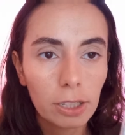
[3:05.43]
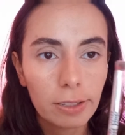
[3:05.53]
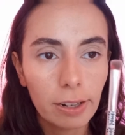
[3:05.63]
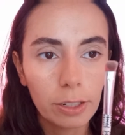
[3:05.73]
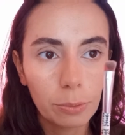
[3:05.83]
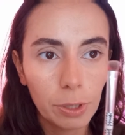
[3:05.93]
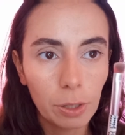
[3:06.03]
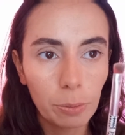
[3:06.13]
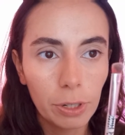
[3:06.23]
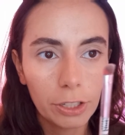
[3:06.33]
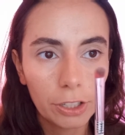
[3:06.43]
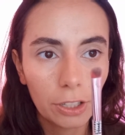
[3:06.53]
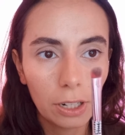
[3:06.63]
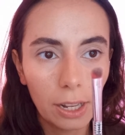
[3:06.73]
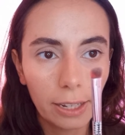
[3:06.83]
start with a brush
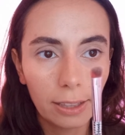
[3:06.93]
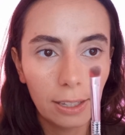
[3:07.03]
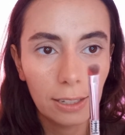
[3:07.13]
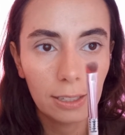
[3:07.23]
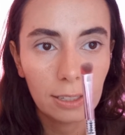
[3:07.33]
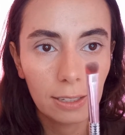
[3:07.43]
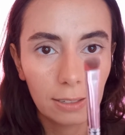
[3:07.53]
like this